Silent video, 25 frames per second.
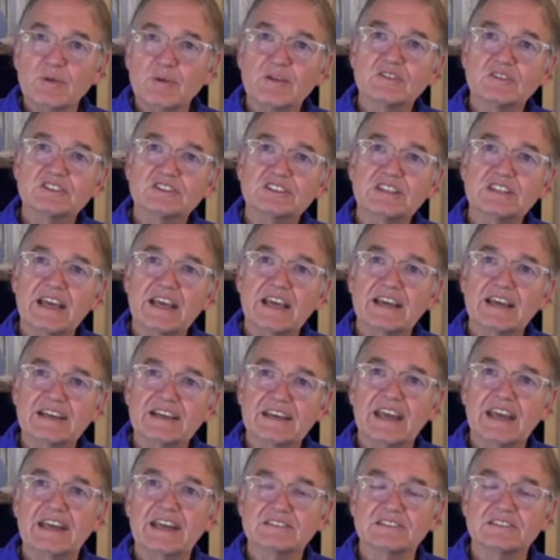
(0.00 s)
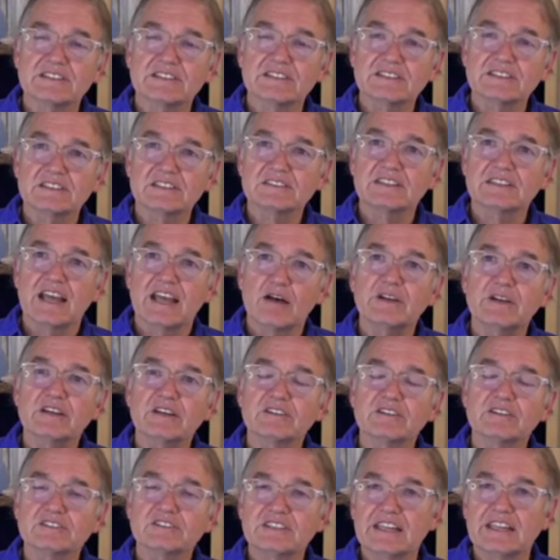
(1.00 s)
able to say occasionally, just help me
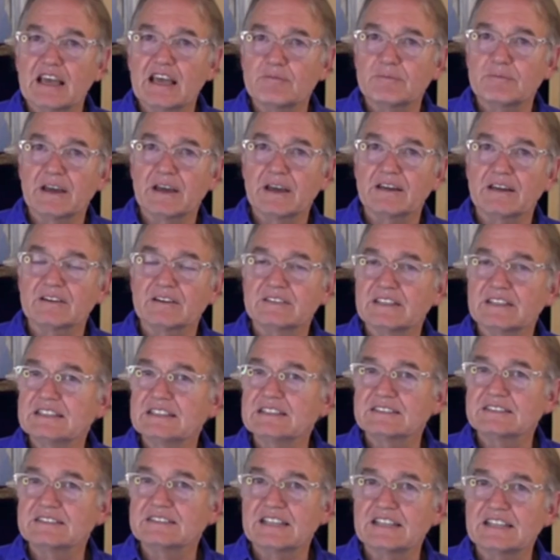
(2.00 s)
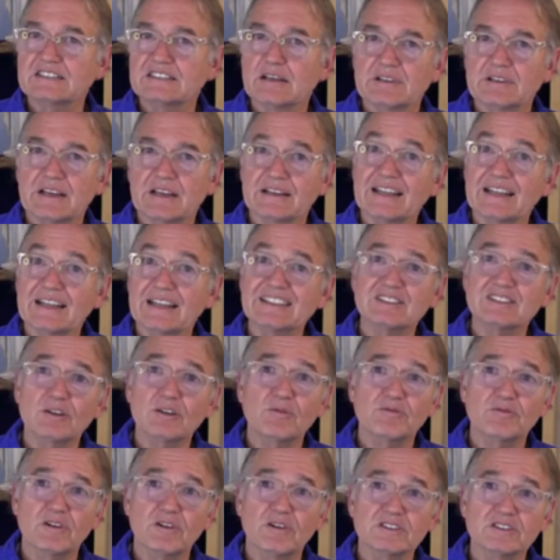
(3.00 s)
understand that better, and then to say something like, that's so
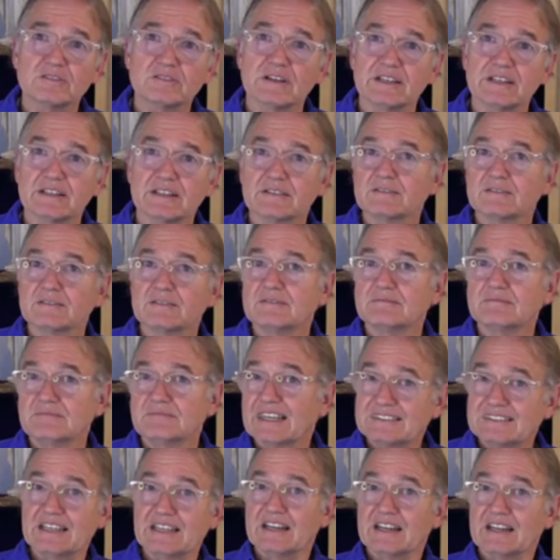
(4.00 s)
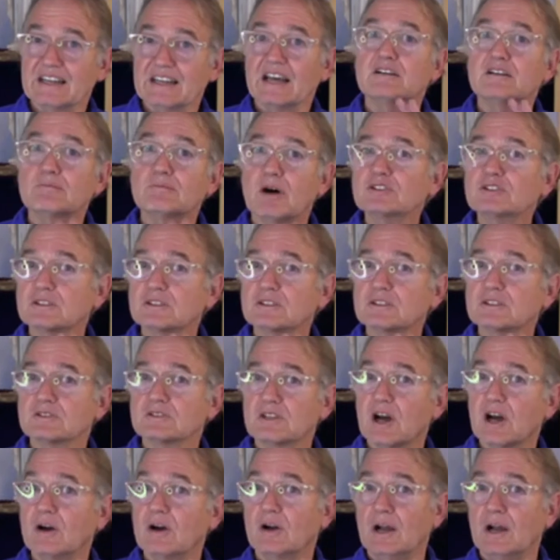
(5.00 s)
frustrating. That's it, an emotional.
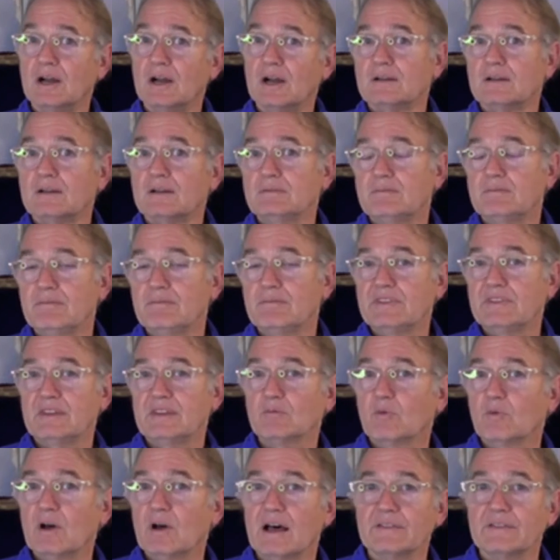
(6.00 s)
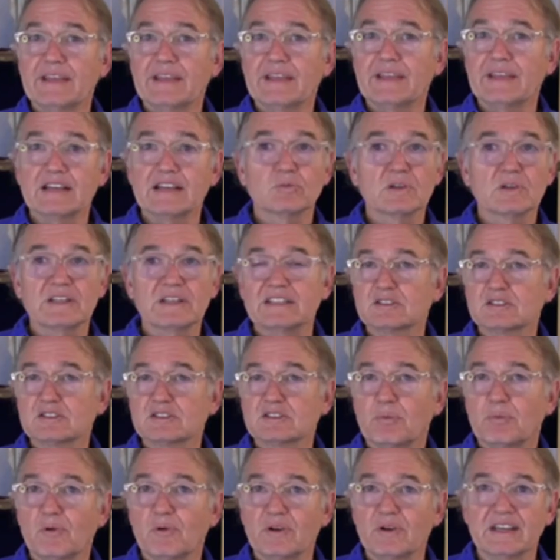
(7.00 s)
That's really
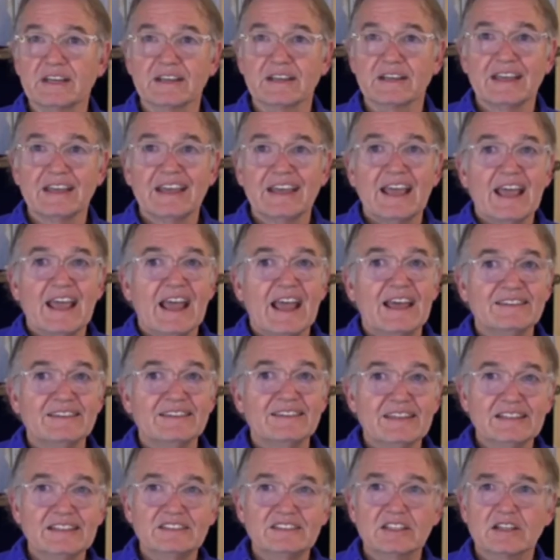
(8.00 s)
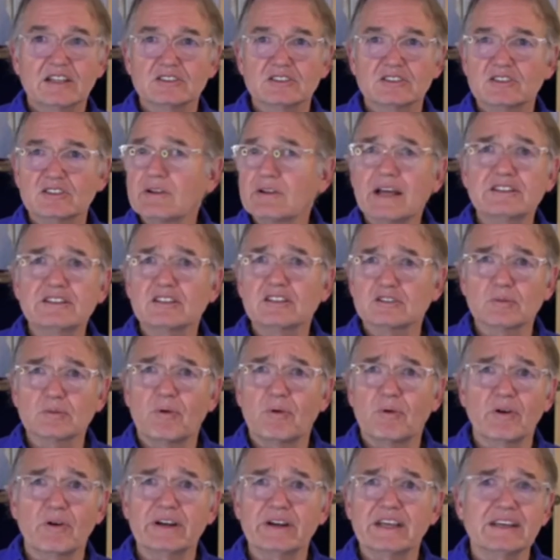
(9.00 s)
disappointing. And then she goes, no, not
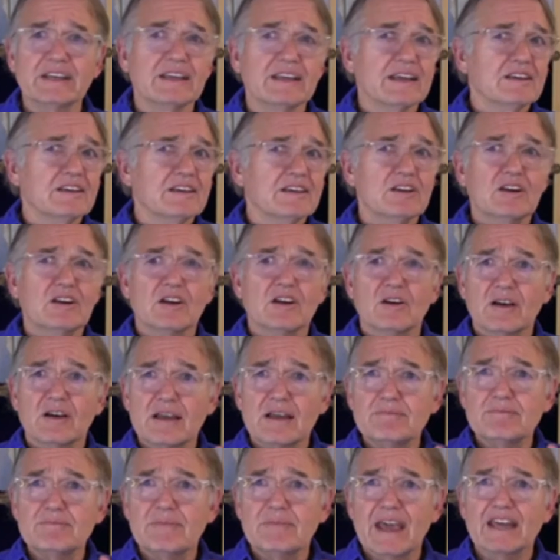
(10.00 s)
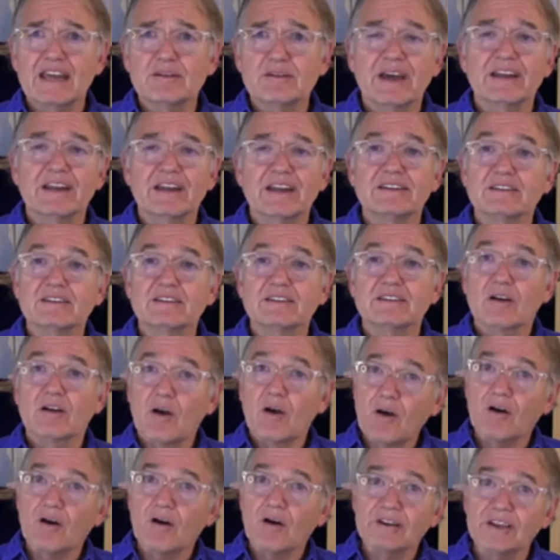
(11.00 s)
disappointing. You know, I'm mad about it. And you
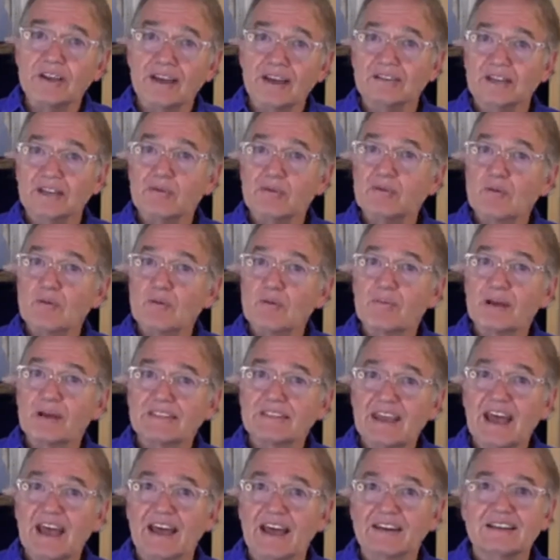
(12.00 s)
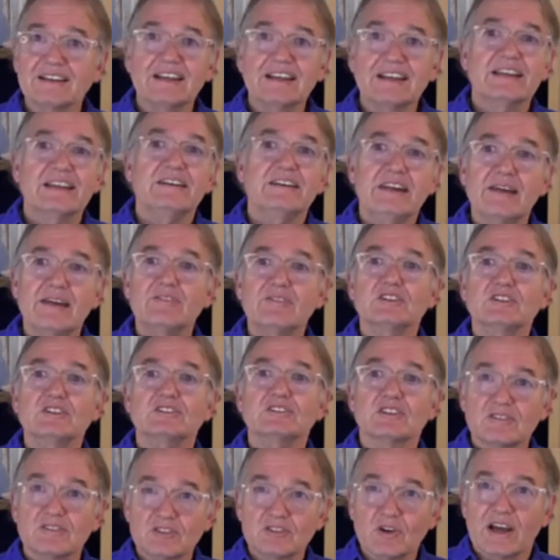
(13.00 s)
go, oh yeah, tell me more about that. Never
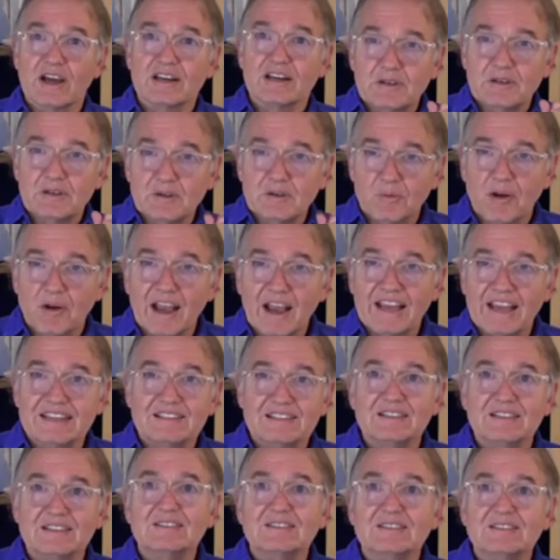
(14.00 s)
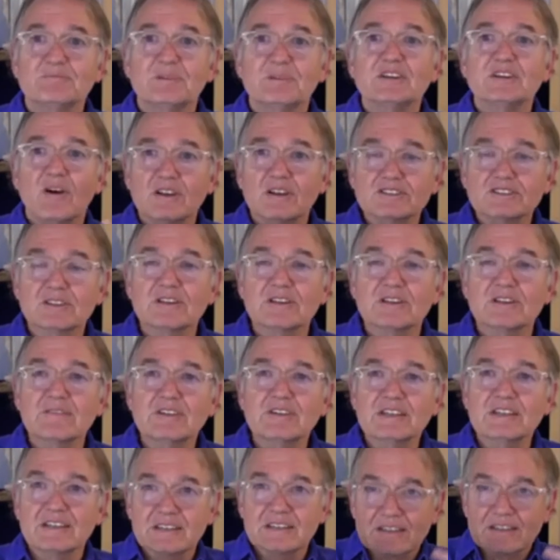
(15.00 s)
sort of try to be right. But you're also
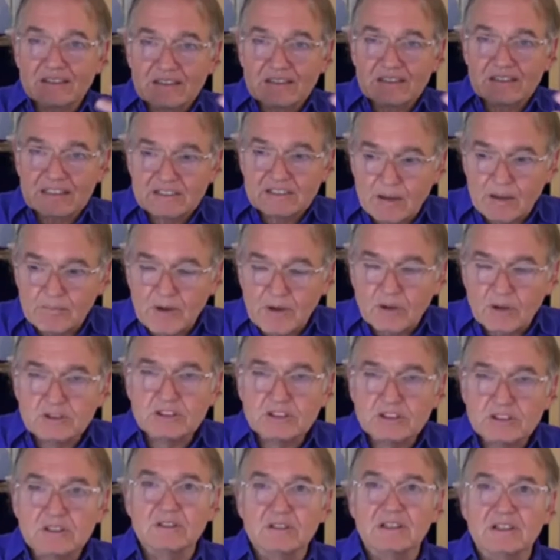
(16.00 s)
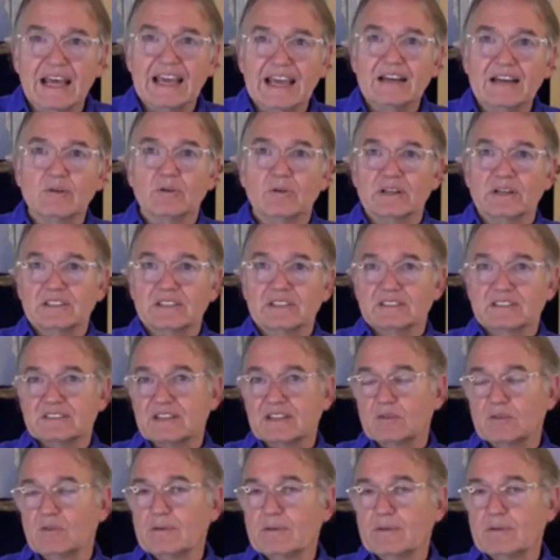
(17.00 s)
giving this emotional language
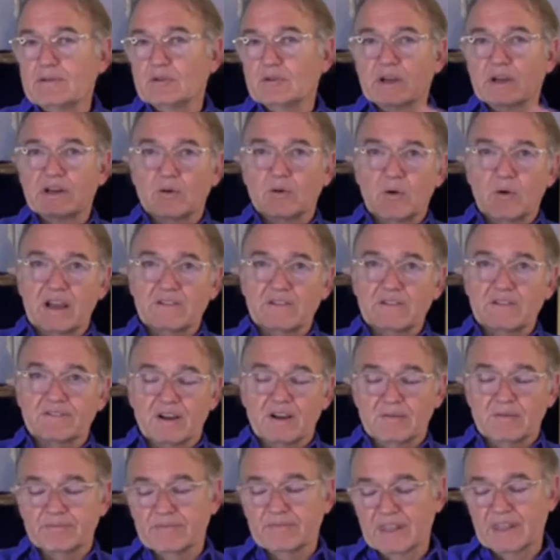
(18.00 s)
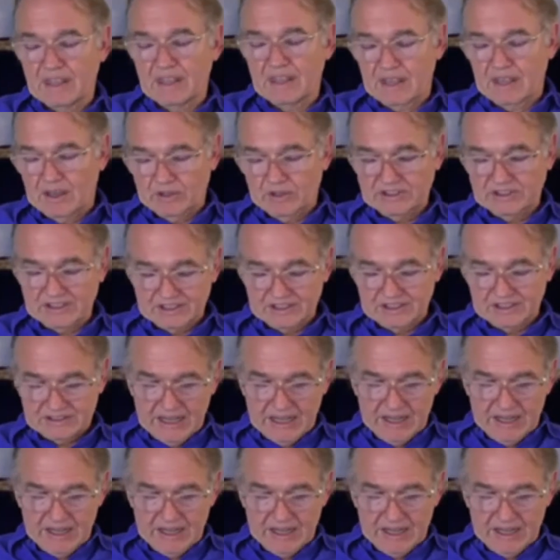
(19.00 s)
that women run away from, which is